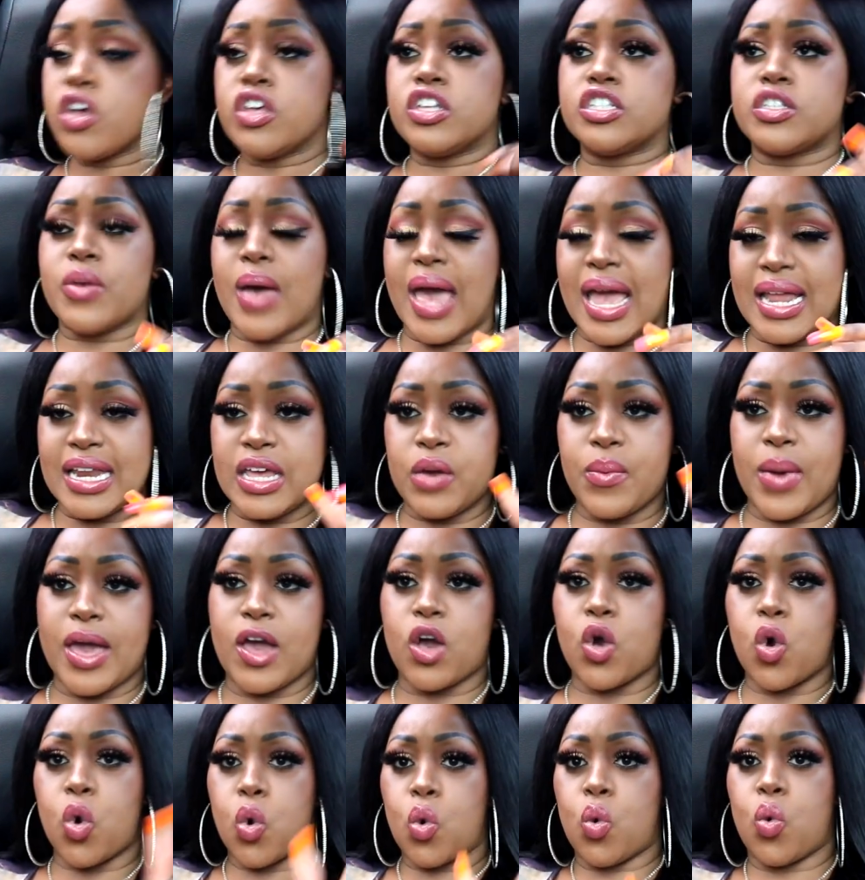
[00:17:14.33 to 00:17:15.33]
So anyway,
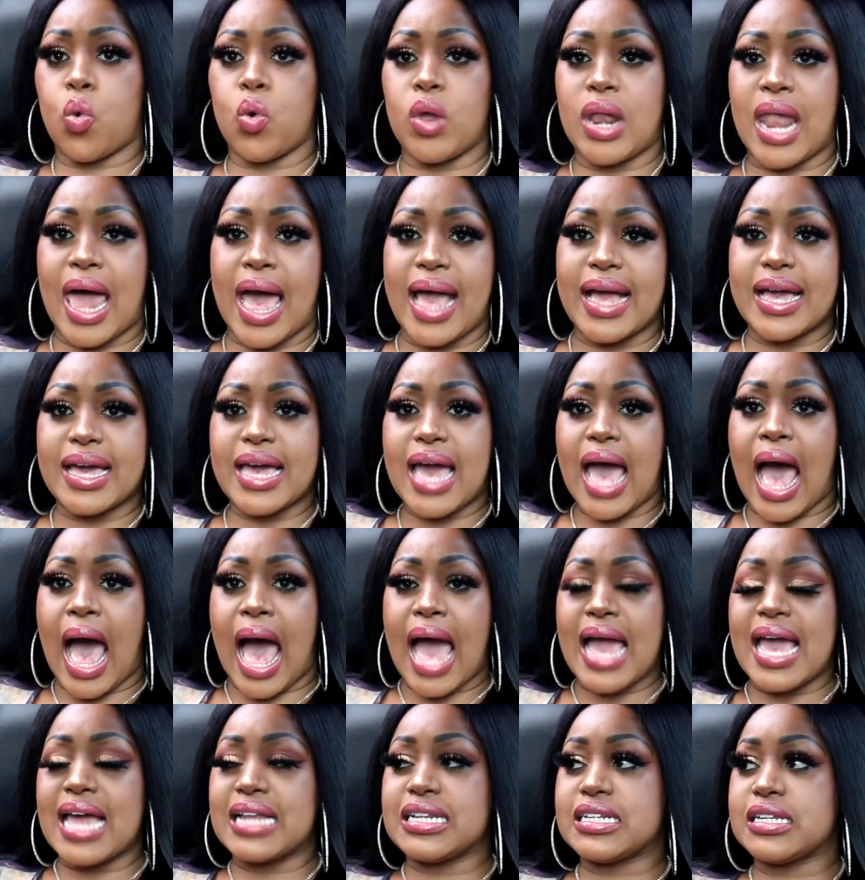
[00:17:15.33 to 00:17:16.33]
cool. Like
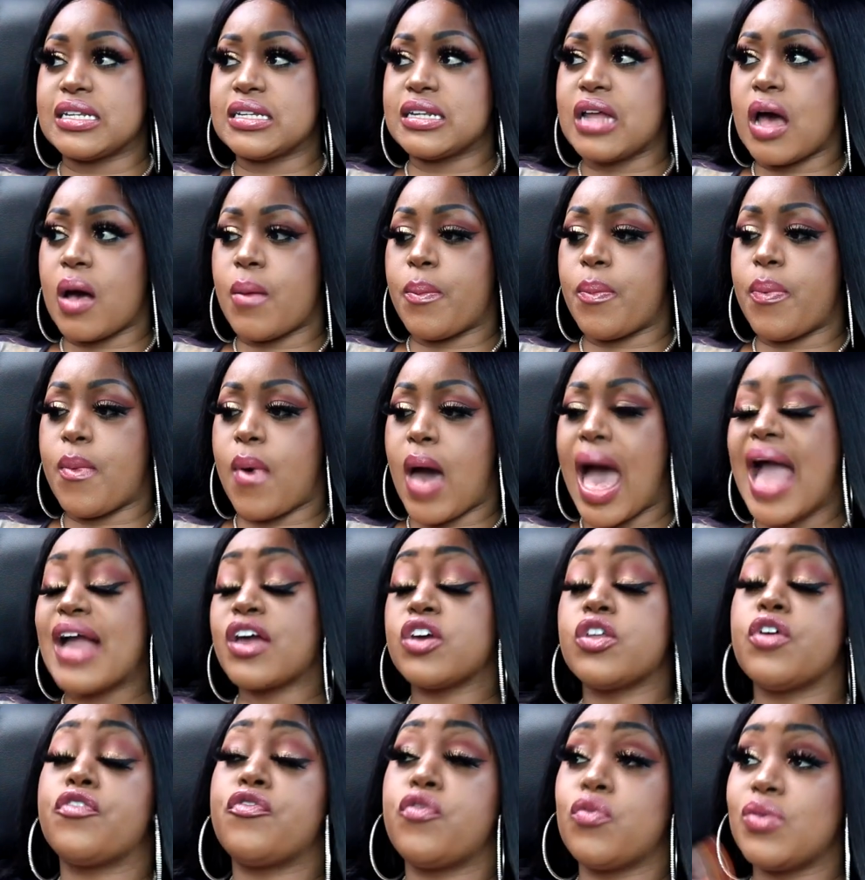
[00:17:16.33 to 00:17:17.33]
I ended up, I
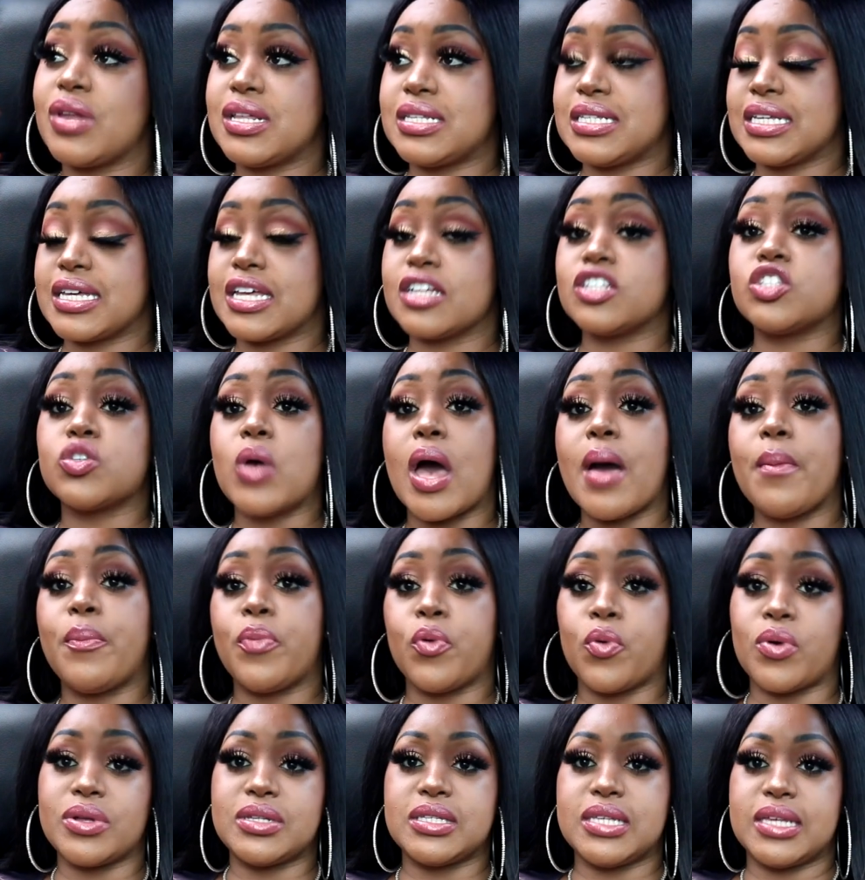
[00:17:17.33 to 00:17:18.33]
could afford a ticket, so I
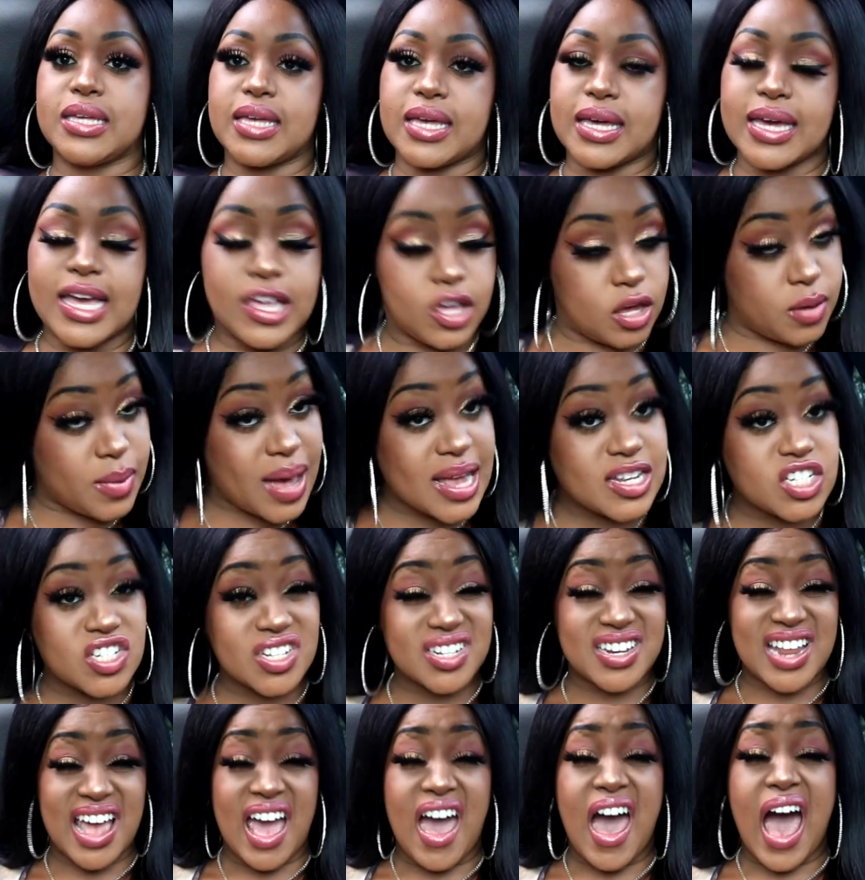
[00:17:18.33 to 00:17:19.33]
bought a ticket. Can you
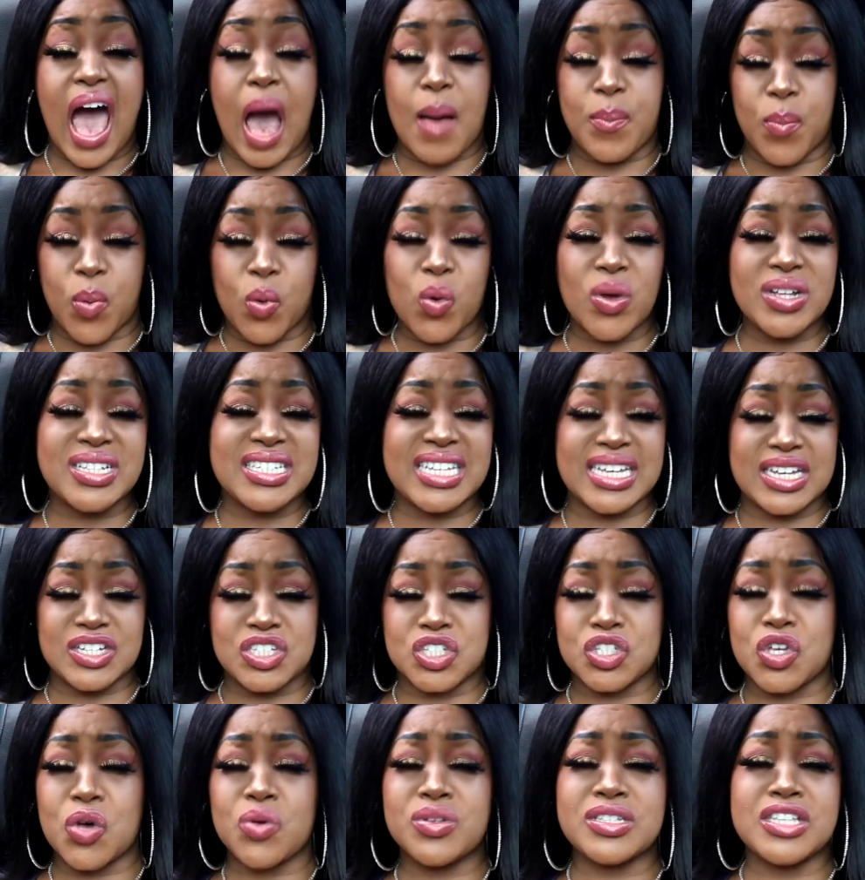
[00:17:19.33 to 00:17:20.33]
imagine? I bought a ticket
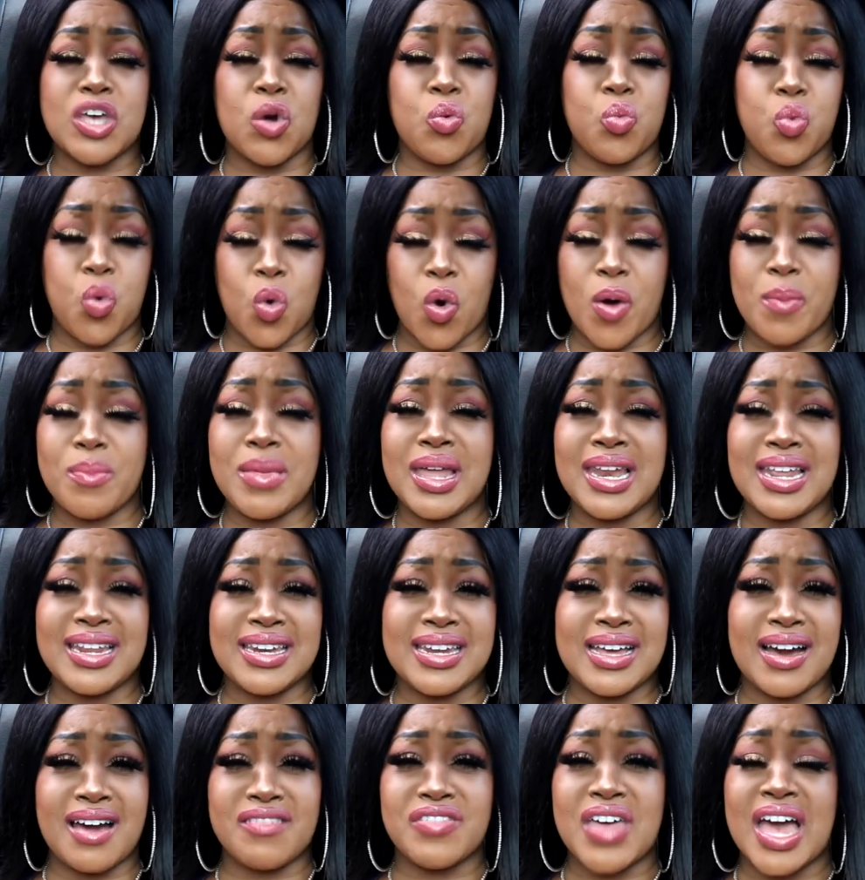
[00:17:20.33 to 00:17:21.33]
to go see a watermelon
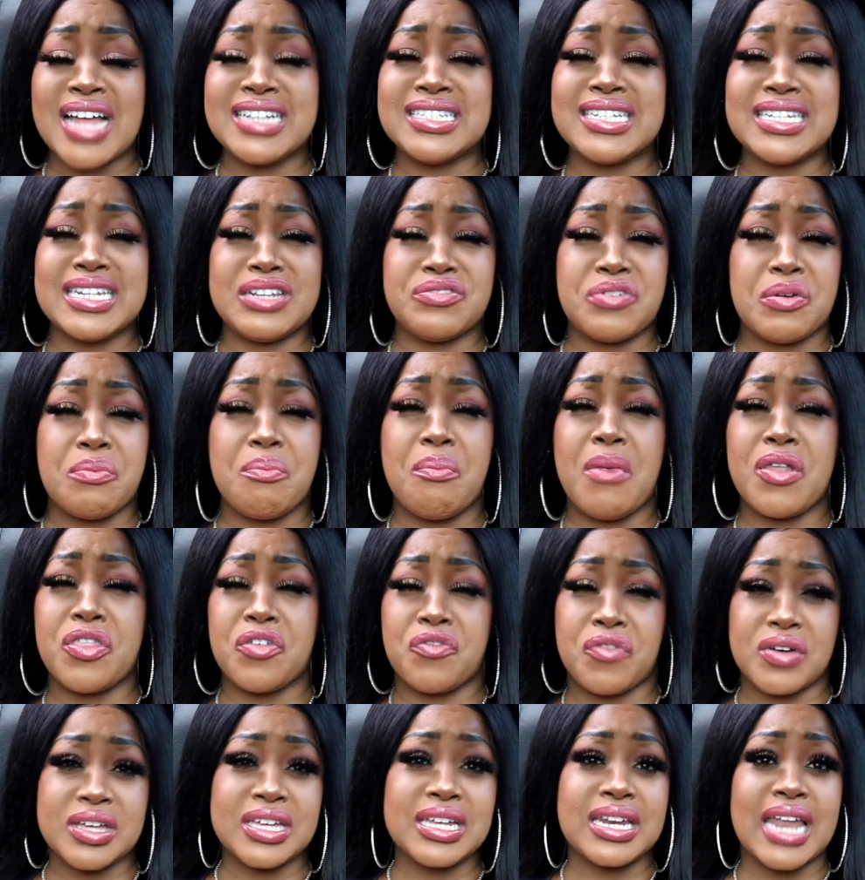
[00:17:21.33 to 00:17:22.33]
nigga that I didn't even
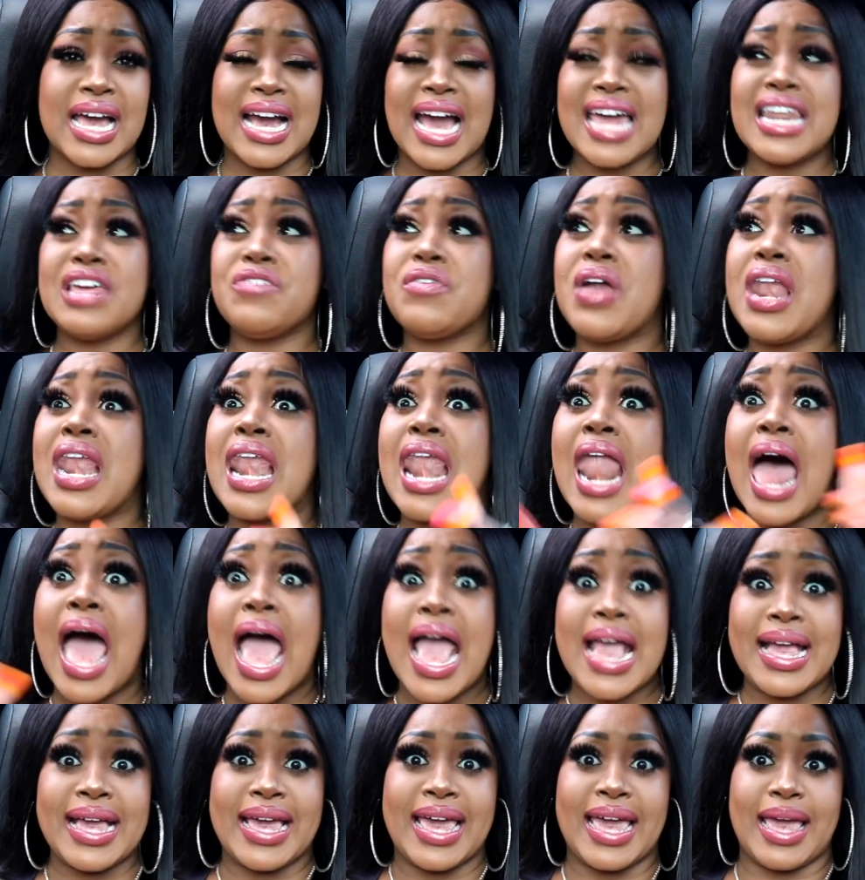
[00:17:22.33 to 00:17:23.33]
motherfucking like. I didn't even
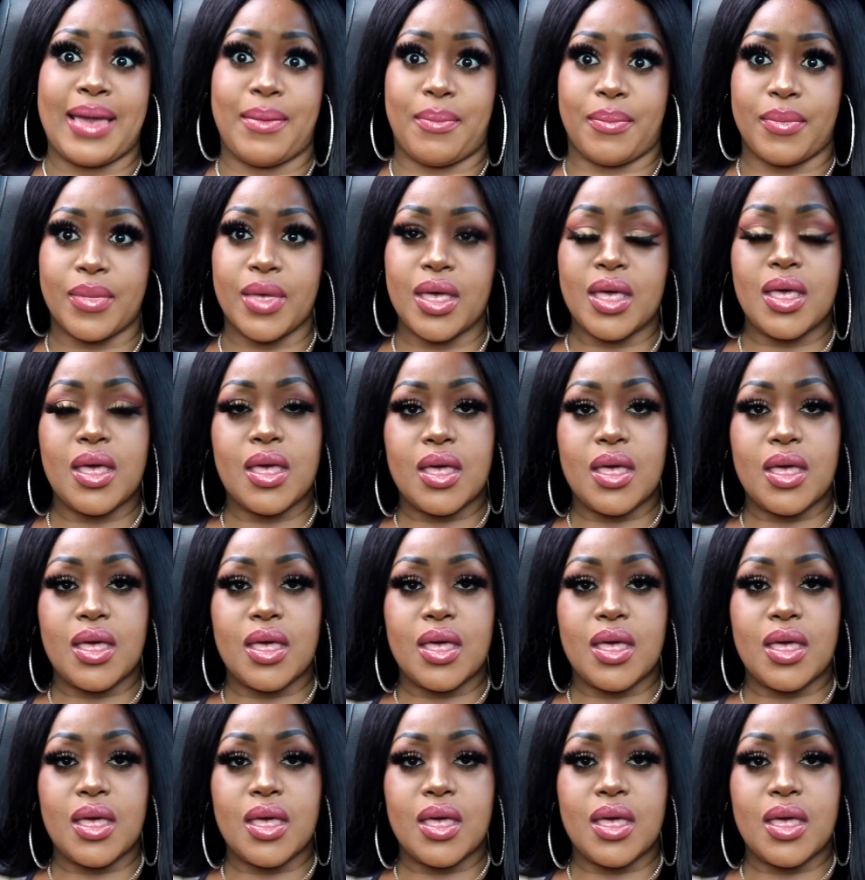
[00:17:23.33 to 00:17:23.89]
like him